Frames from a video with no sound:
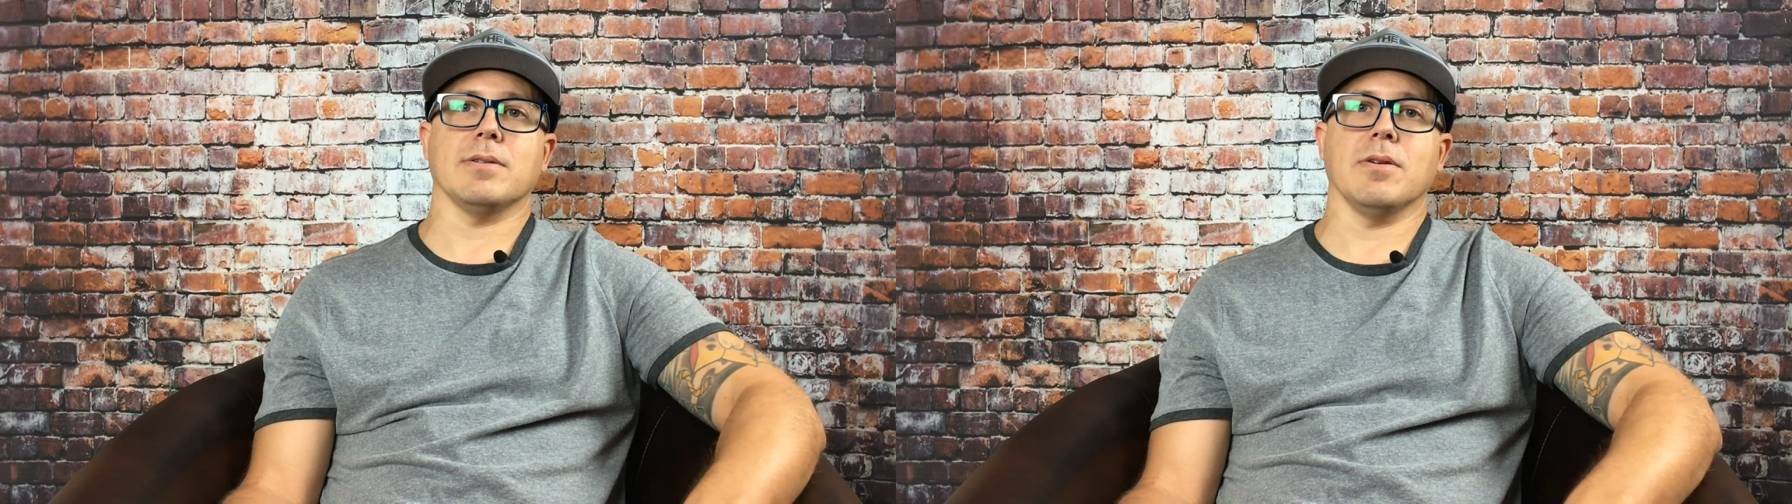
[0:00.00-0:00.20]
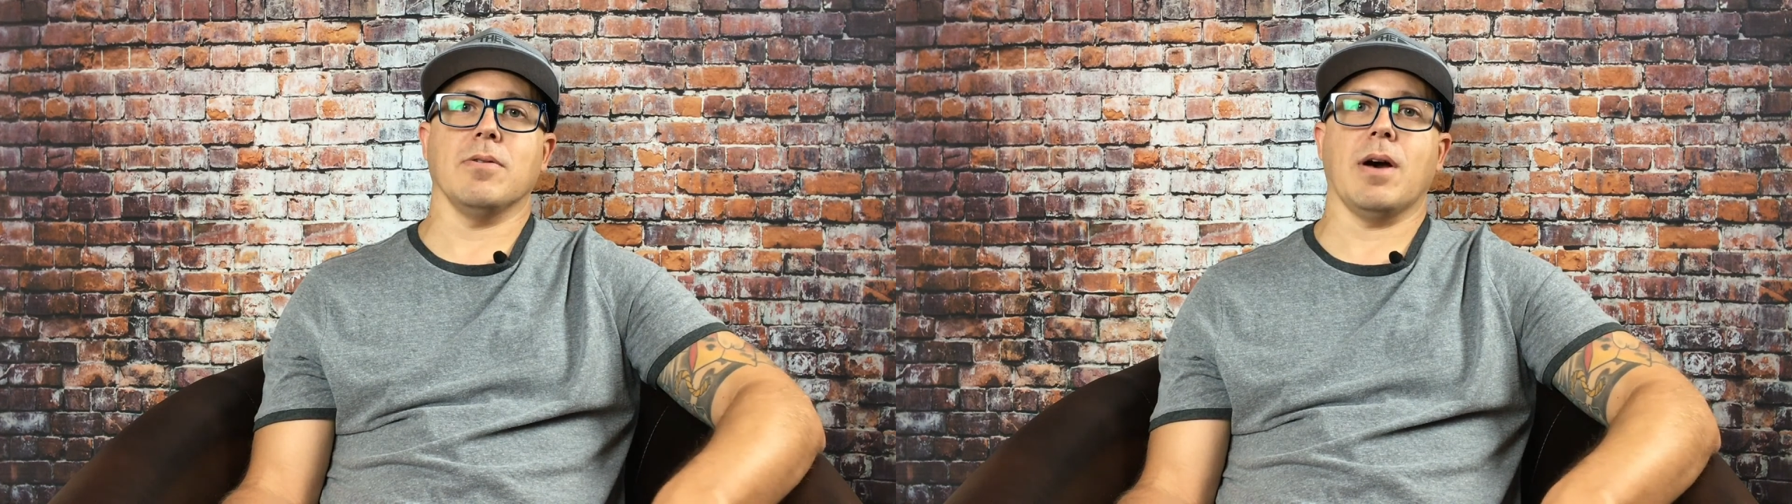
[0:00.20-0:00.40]

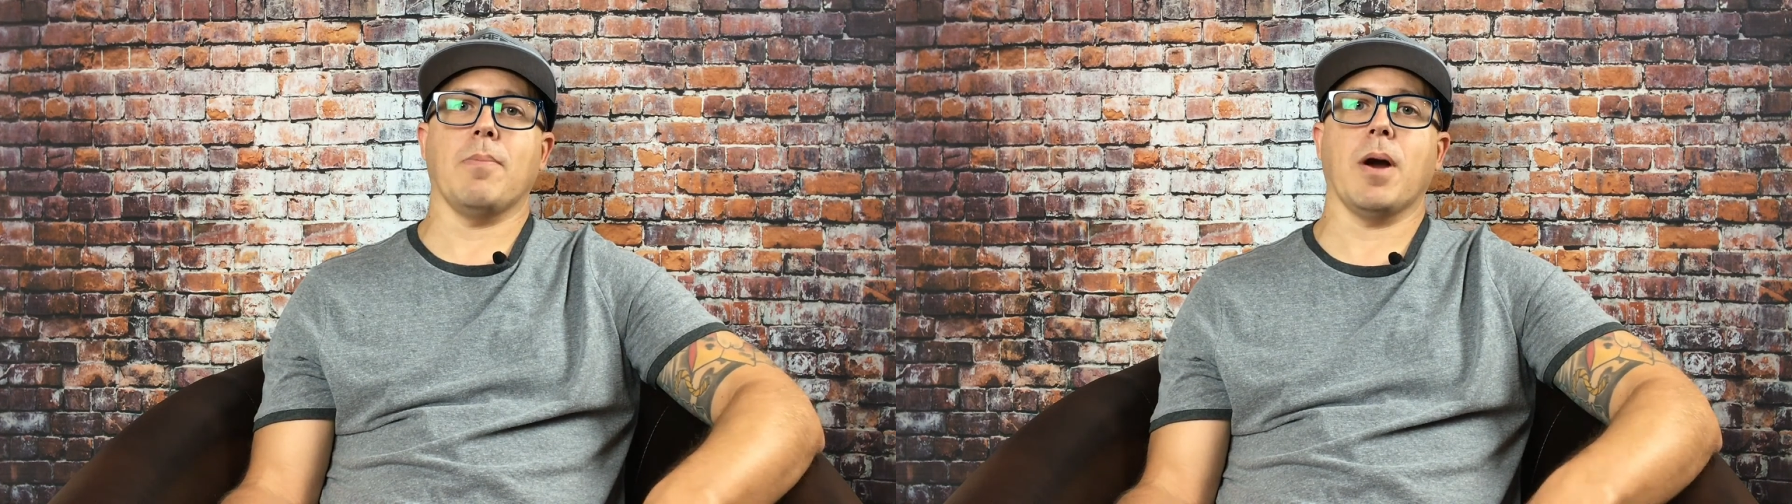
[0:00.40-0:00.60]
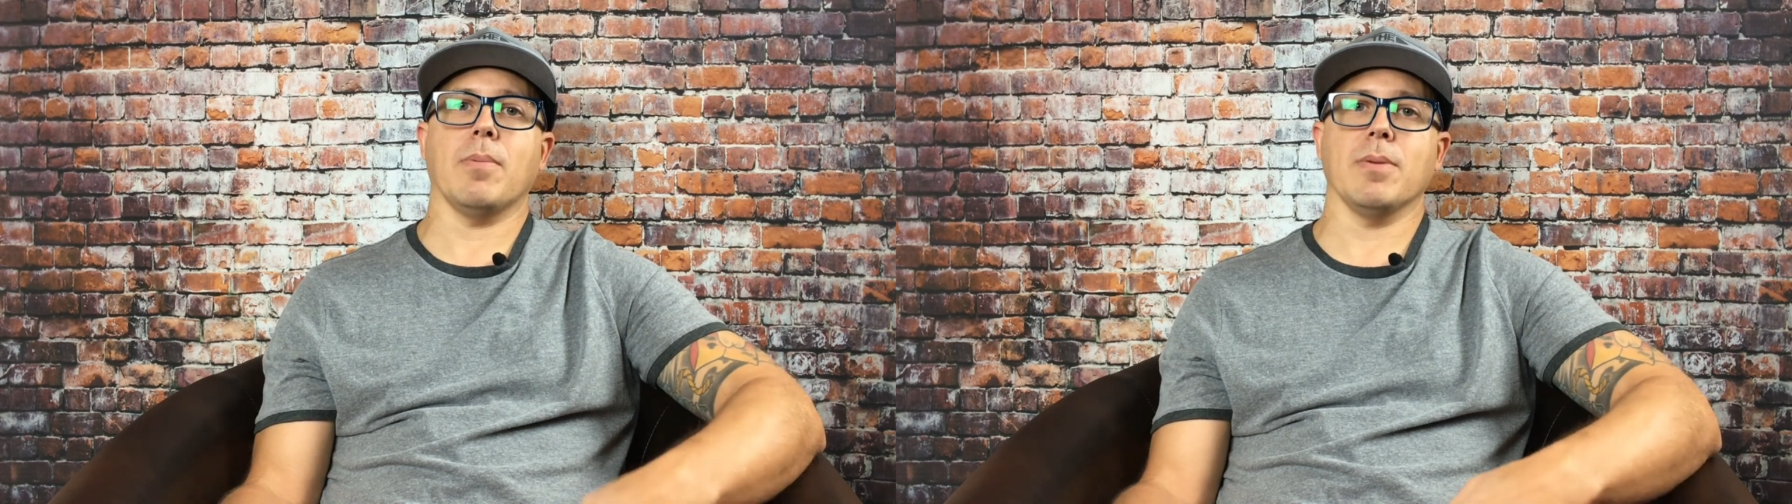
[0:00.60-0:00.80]
So I'll
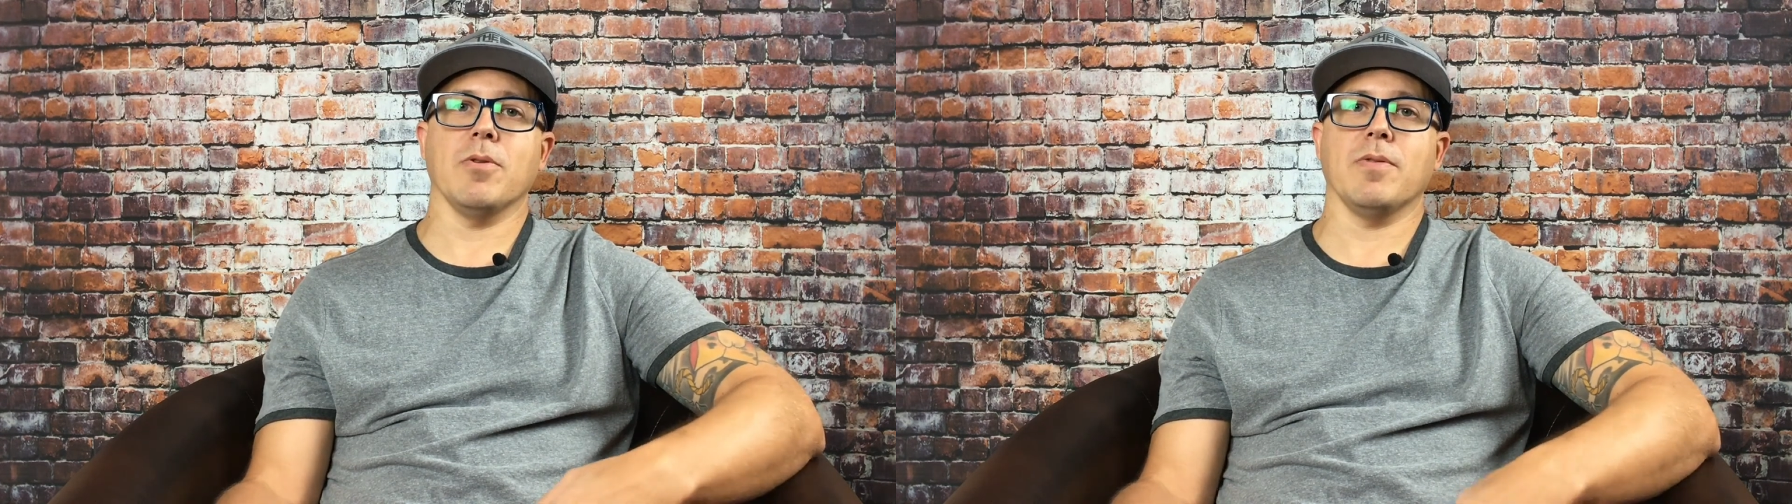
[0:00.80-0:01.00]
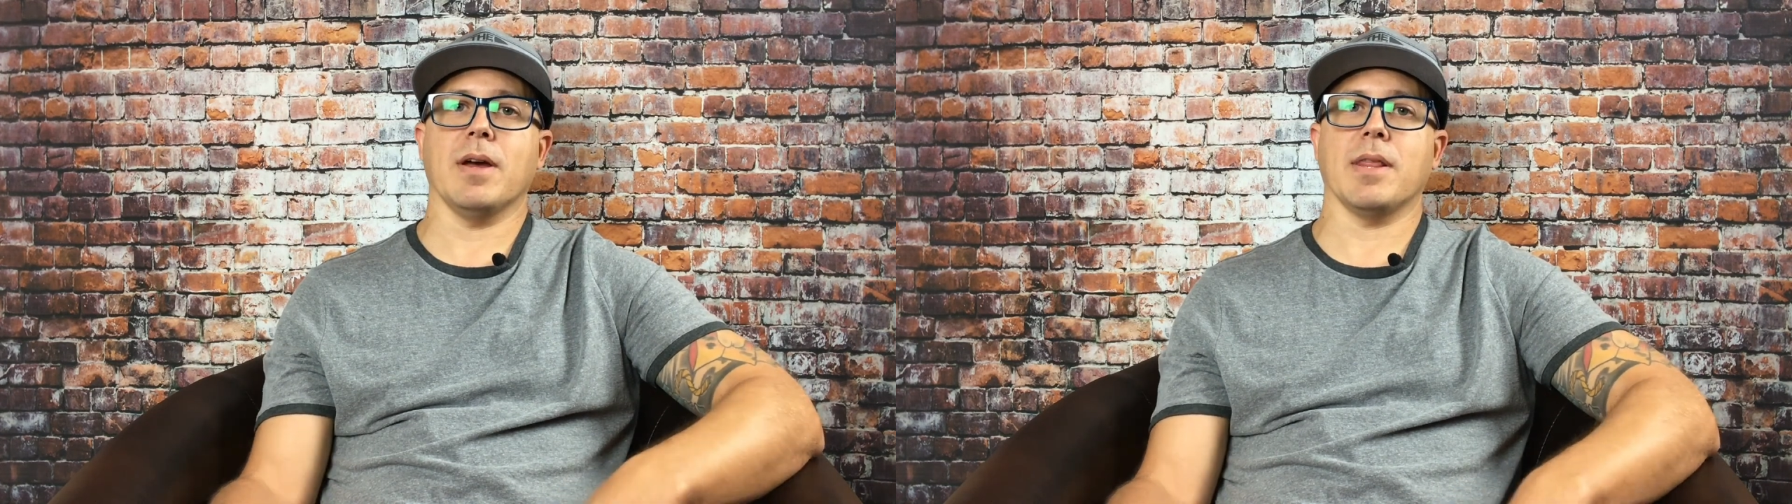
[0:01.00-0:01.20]
probably
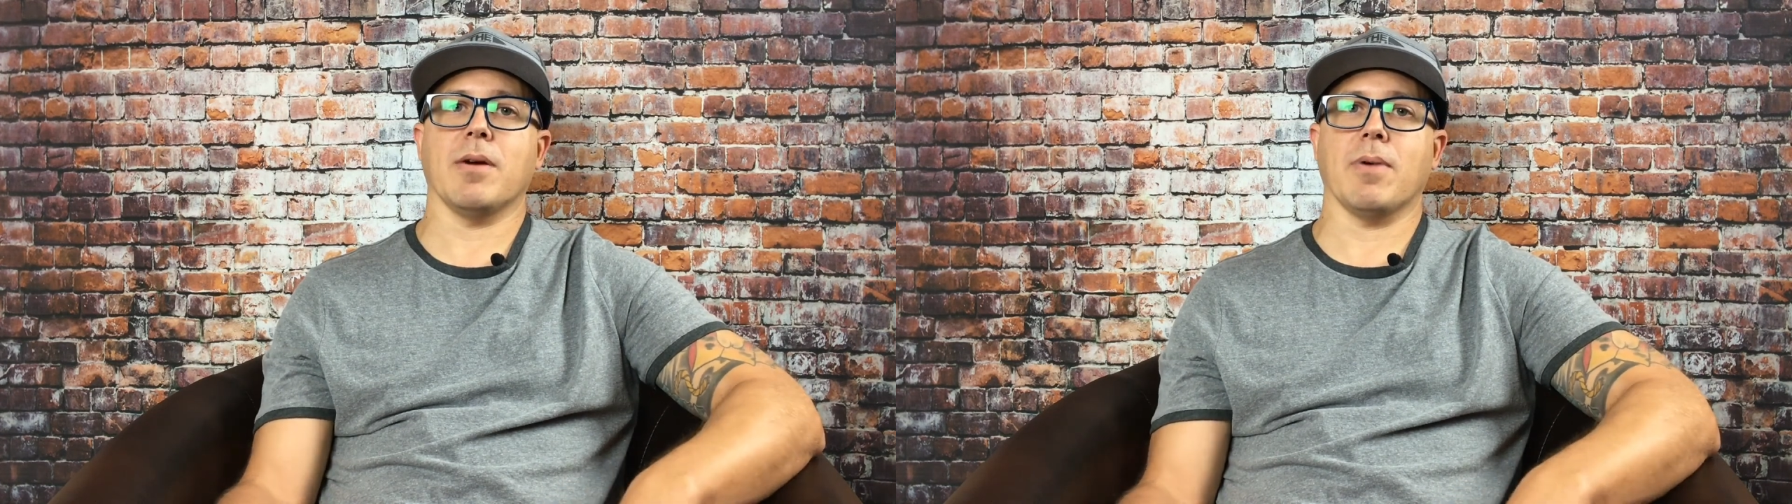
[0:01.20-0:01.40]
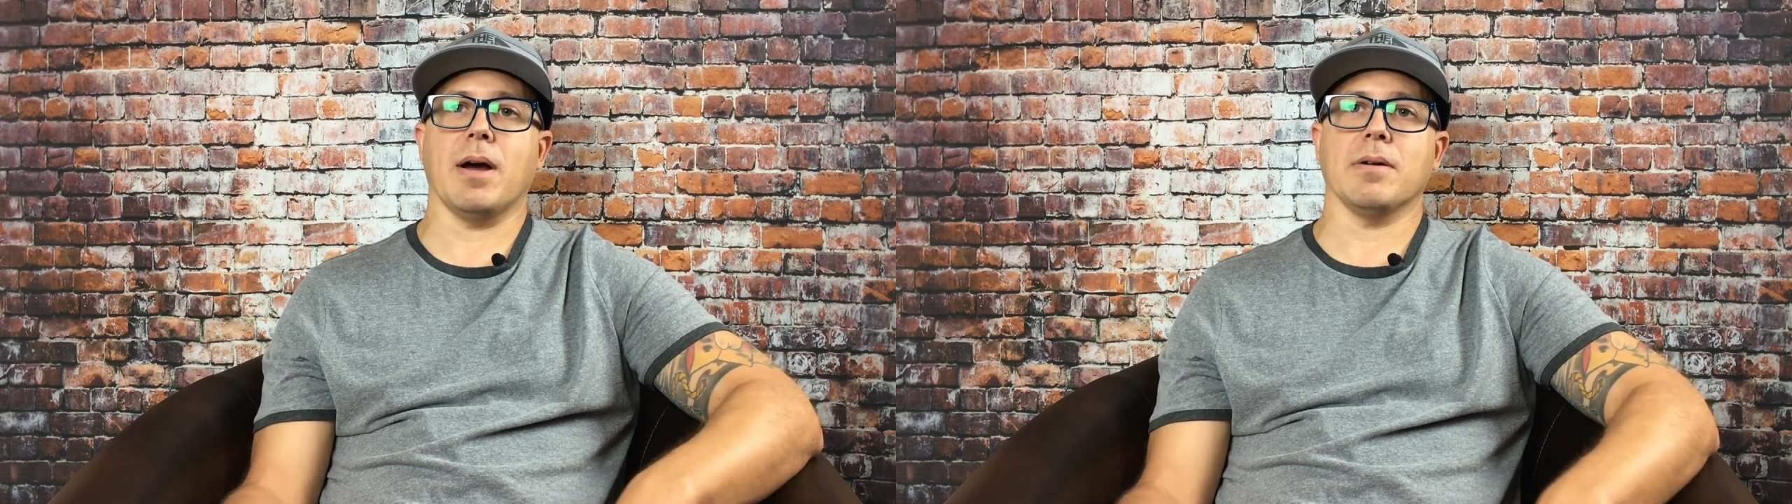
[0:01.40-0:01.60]
move down
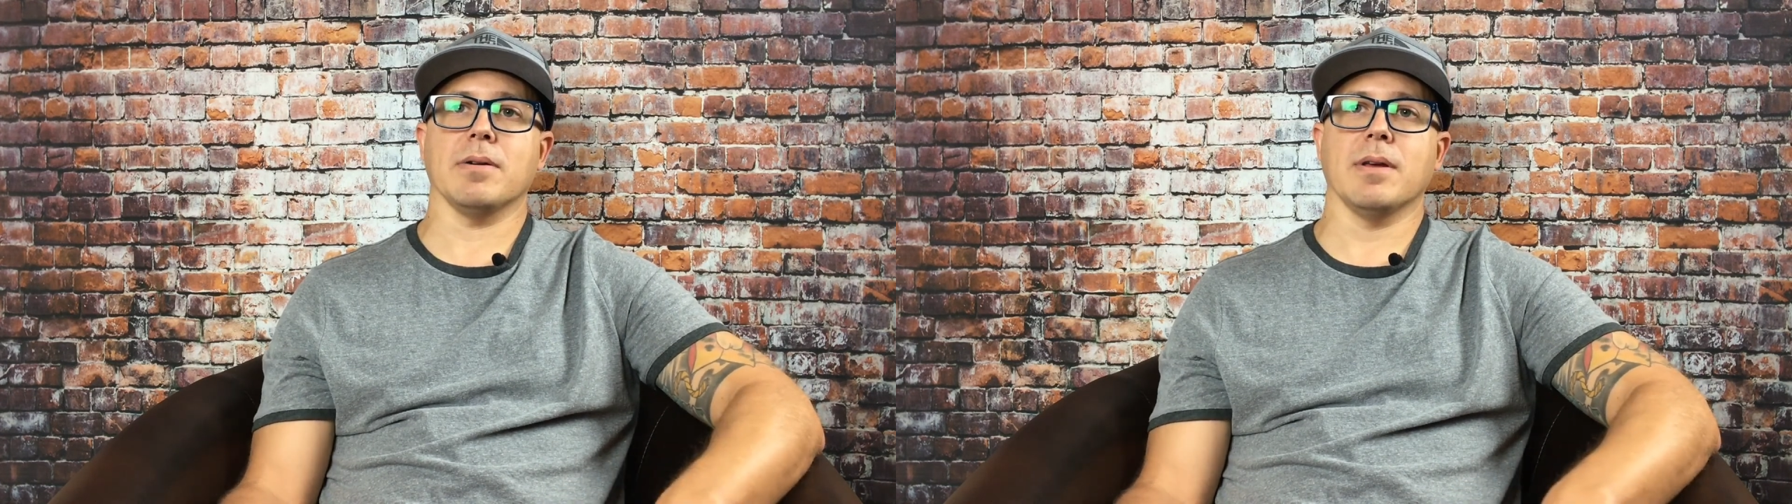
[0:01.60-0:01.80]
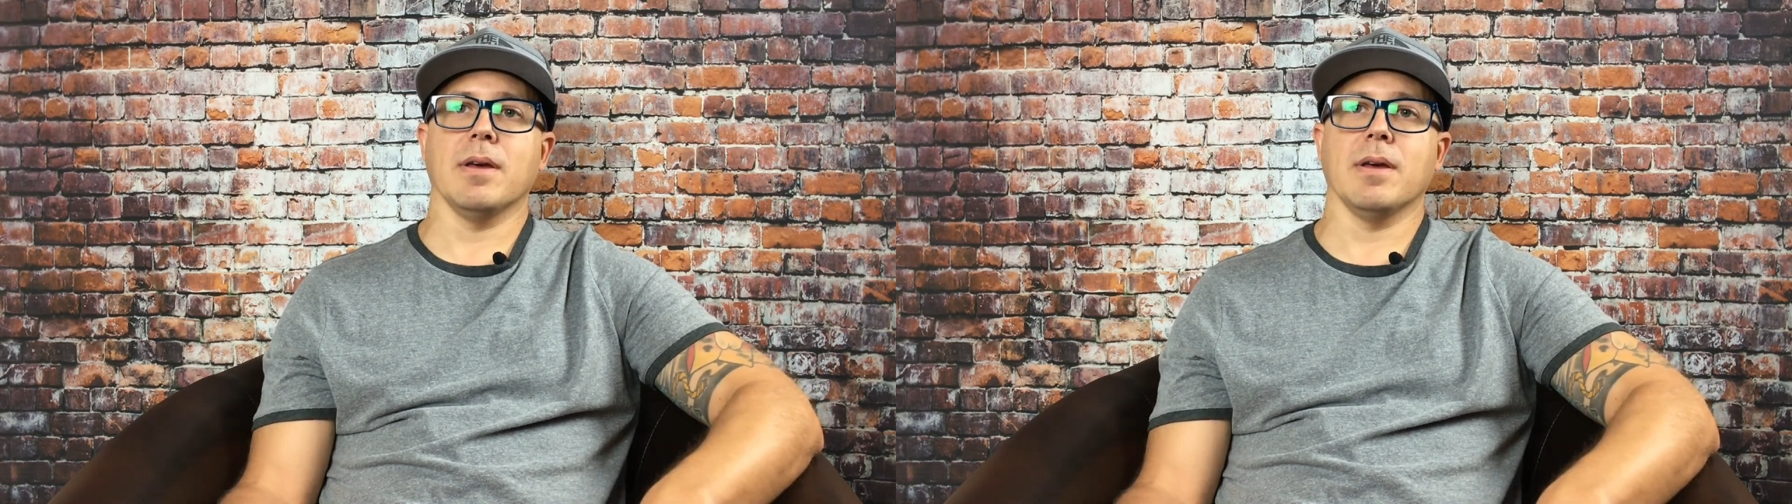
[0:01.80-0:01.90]
that route,